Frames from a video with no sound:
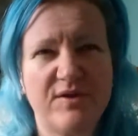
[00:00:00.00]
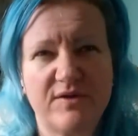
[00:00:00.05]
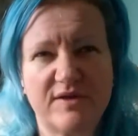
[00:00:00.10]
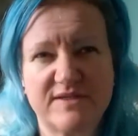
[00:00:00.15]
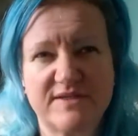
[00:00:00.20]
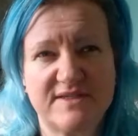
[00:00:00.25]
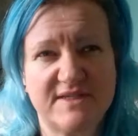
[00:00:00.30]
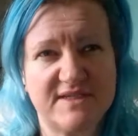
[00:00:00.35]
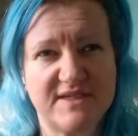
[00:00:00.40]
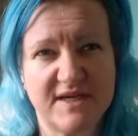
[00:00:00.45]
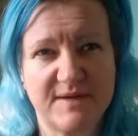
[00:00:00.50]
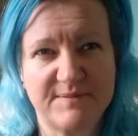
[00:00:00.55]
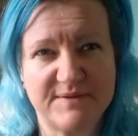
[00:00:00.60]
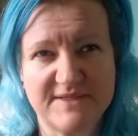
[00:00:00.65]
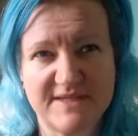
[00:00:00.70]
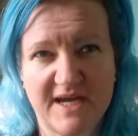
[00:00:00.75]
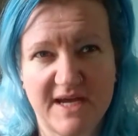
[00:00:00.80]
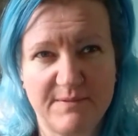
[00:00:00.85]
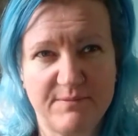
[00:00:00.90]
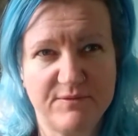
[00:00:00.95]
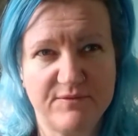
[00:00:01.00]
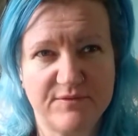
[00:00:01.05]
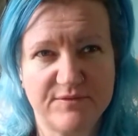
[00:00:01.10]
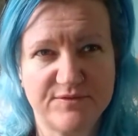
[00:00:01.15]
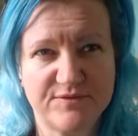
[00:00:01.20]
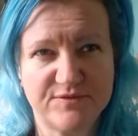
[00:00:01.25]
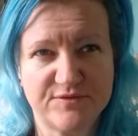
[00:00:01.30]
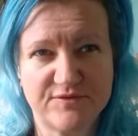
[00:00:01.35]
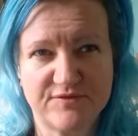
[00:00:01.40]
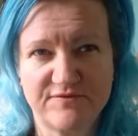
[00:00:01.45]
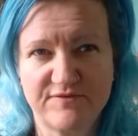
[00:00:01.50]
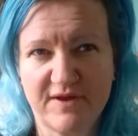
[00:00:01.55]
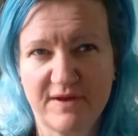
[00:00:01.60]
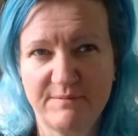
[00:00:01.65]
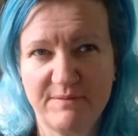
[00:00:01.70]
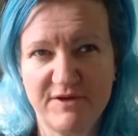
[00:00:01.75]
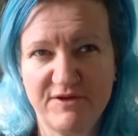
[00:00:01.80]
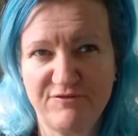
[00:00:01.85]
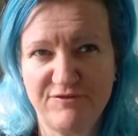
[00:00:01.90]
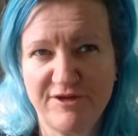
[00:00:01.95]
not a sitting up at table sort of
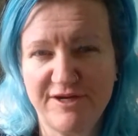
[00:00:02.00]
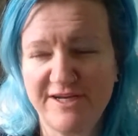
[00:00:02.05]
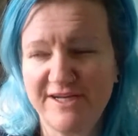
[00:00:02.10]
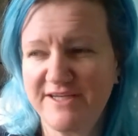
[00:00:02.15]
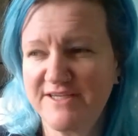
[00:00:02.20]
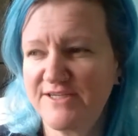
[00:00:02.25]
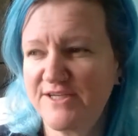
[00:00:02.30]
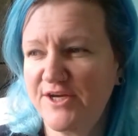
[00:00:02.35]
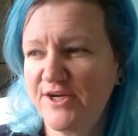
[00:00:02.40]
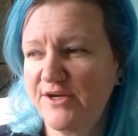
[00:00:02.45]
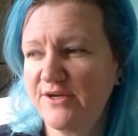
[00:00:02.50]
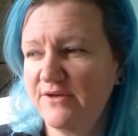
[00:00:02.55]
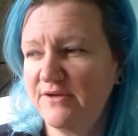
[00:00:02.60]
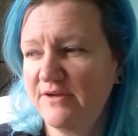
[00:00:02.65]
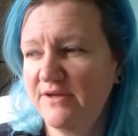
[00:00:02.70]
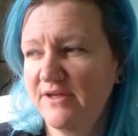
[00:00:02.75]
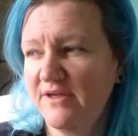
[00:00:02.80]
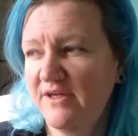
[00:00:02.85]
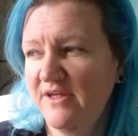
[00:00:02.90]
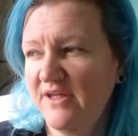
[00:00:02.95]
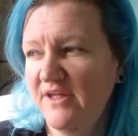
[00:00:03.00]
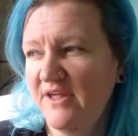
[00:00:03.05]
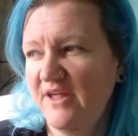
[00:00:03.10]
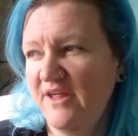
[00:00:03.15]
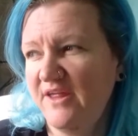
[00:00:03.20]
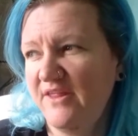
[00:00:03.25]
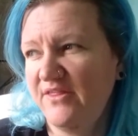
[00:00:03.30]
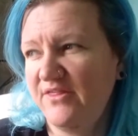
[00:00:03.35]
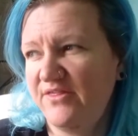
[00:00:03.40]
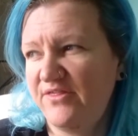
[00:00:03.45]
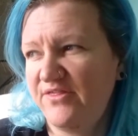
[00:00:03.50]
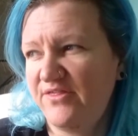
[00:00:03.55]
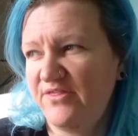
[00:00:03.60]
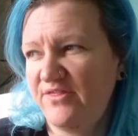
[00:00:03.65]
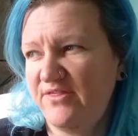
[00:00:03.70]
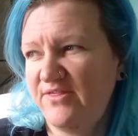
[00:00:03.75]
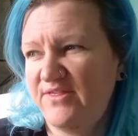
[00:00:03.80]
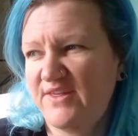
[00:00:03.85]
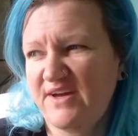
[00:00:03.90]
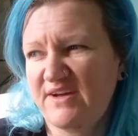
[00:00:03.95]
family really, so
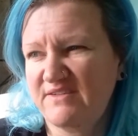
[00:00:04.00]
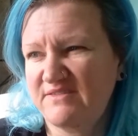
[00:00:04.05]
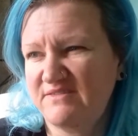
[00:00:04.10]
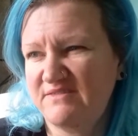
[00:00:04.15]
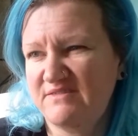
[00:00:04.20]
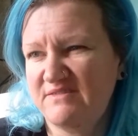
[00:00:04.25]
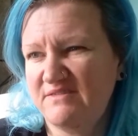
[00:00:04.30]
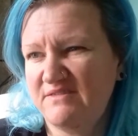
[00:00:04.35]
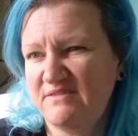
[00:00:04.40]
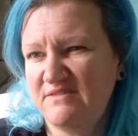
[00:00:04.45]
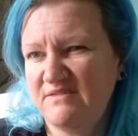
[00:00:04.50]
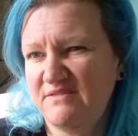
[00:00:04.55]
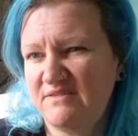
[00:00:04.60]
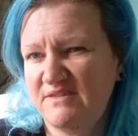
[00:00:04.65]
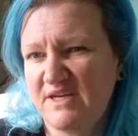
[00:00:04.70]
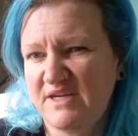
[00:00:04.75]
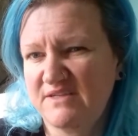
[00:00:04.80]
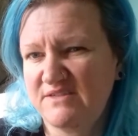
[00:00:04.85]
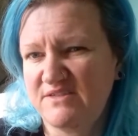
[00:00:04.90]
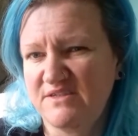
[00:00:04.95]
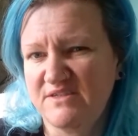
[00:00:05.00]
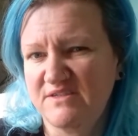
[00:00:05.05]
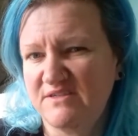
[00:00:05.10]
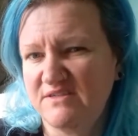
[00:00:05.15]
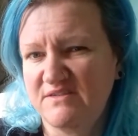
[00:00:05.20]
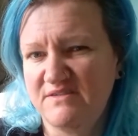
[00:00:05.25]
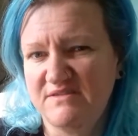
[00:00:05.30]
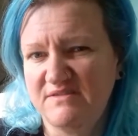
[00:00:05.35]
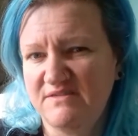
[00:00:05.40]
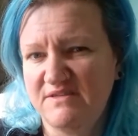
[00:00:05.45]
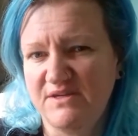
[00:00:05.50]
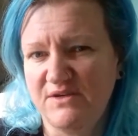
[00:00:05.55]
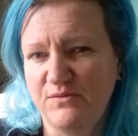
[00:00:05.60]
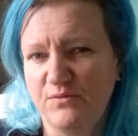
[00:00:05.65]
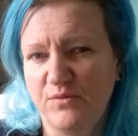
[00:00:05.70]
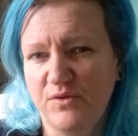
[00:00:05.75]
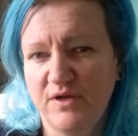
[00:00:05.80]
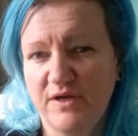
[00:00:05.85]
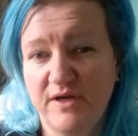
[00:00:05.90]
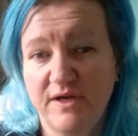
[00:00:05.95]
that just
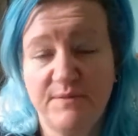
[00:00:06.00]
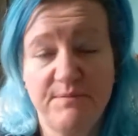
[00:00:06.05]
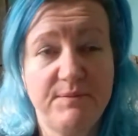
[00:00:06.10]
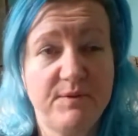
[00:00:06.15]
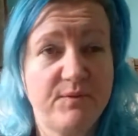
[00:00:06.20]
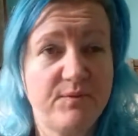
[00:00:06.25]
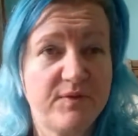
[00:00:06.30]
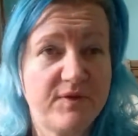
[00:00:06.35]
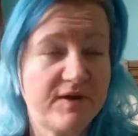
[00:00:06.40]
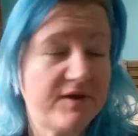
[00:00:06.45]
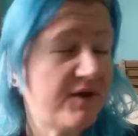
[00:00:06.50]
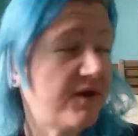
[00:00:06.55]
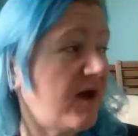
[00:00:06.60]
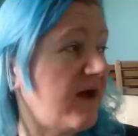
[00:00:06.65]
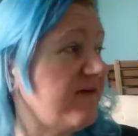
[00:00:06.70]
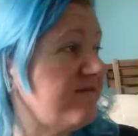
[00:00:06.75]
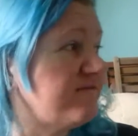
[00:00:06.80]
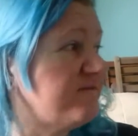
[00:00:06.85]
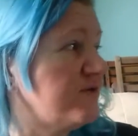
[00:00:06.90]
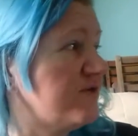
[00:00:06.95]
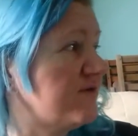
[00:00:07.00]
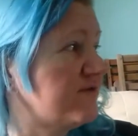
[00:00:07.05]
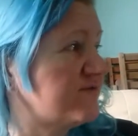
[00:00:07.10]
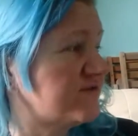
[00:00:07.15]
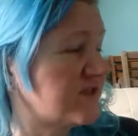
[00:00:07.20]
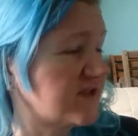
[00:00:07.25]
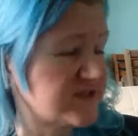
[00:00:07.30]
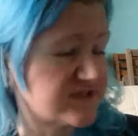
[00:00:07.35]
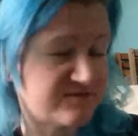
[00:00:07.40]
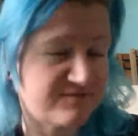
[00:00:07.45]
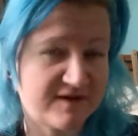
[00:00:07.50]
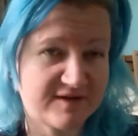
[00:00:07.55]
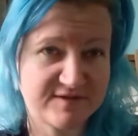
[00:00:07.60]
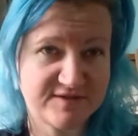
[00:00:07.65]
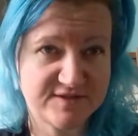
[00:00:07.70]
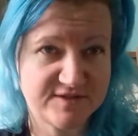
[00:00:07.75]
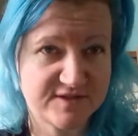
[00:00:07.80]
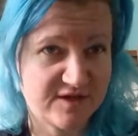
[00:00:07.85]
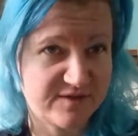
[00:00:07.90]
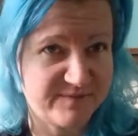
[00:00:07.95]
didn't work. But you know, I've moved things around
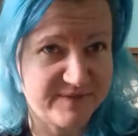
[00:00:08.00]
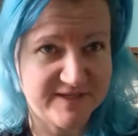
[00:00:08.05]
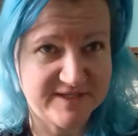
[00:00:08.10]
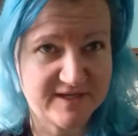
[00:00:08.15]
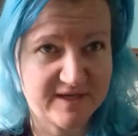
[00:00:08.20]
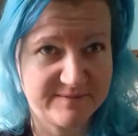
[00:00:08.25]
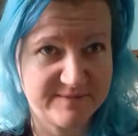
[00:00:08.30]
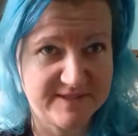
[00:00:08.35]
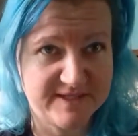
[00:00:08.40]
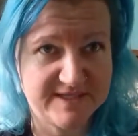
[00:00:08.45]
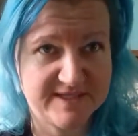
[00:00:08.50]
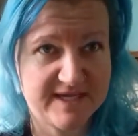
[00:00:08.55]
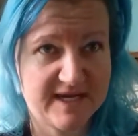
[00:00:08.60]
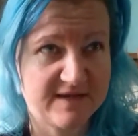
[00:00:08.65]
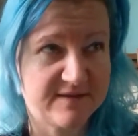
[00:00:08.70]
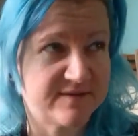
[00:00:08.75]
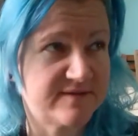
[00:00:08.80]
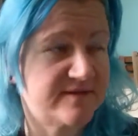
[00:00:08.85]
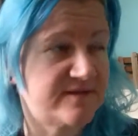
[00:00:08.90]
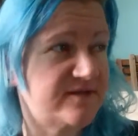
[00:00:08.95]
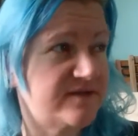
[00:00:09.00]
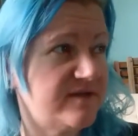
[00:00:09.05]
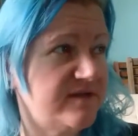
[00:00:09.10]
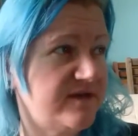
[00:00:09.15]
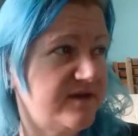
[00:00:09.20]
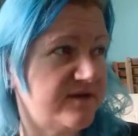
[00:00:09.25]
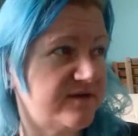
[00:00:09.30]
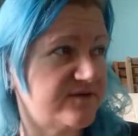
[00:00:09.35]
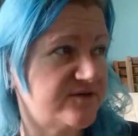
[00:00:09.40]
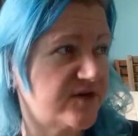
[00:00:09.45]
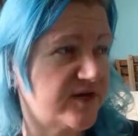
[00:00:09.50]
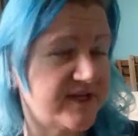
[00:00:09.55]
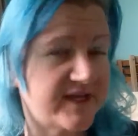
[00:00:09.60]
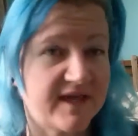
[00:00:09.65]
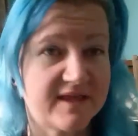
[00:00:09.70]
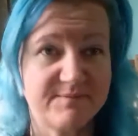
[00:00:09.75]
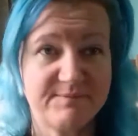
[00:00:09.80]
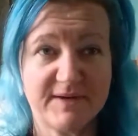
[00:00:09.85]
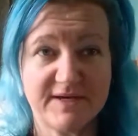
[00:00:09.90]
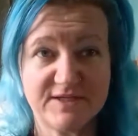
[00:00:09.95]
so many times in this house, you know, trying
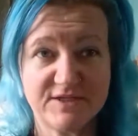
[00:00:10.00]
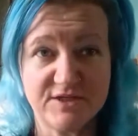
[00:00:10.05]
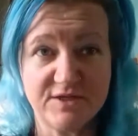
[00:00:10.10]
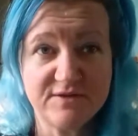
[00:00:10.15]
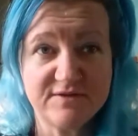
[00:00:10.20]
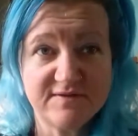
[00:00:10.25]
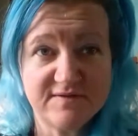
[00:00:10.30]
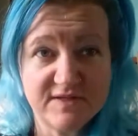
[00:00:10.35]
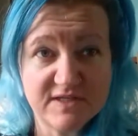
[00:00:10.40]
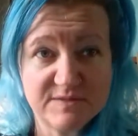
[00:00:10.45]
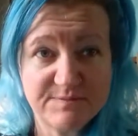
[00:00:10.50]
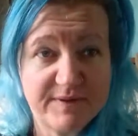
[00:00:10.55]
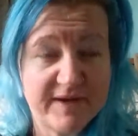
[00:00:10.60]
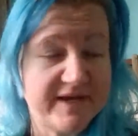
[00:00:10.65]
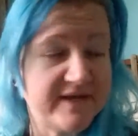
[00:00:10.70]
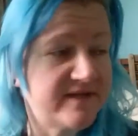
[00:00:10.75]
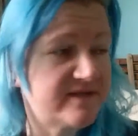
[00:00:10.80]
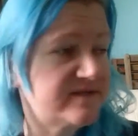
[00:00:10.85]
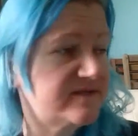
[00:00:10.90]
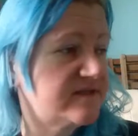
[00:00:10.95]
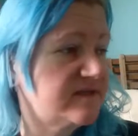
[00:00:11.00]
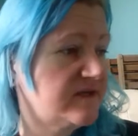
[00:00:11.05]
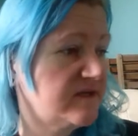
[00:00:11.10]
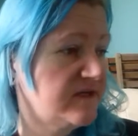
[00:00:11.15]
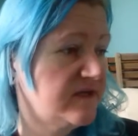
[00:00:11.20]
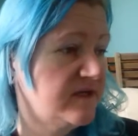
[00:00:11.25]
to get the best use of the space.